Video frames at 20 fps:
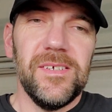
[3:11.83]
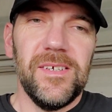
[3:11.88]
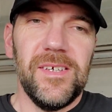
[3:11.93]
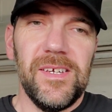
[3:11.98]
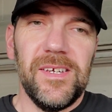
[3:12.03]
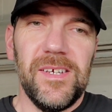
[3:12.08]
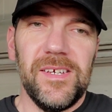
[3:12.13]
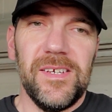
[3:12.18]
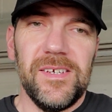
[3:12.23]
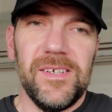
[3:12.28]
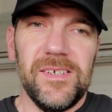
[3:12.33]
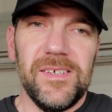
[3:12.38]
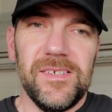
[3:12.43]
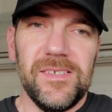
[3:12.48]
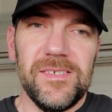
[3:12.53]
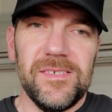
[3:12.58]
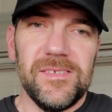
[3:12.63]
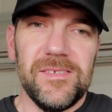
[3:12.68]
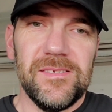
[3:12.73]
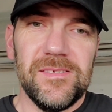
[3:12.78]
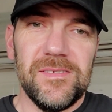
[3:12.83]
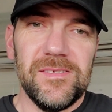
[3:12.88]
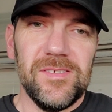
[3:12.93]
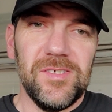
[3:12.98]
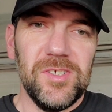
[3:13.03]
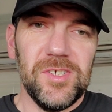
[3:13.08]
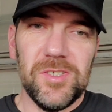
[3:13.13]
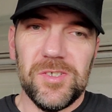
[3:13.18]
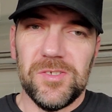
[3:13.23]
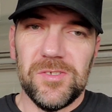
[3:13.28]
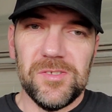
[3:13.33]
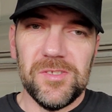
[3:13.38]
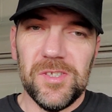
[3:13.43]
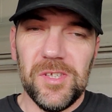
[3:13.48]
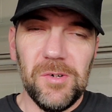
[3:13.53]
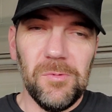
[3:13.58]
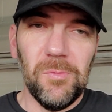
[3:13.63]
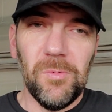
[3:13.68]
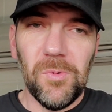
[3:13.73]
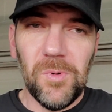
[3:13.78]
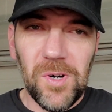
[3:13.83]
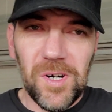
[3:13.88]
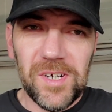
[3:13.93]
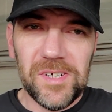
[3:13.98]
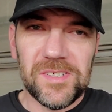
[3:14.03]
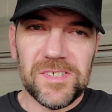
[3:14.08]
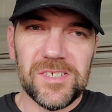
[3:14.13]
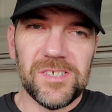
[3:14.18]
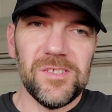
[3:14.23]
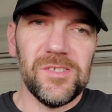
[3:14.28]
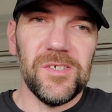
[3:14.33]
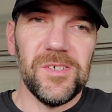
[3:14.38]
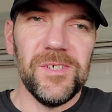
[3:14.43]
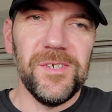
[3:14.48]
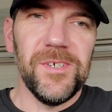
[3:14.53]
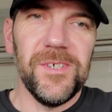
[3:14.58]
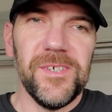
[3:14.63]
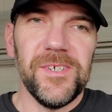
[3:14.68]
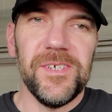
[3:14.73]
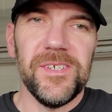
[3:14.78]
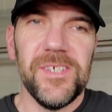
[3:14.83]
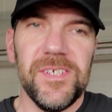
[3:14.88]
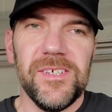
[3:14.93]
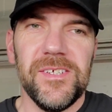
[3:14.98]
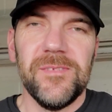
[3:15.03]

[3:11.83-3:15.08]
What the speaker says: and just the want to learn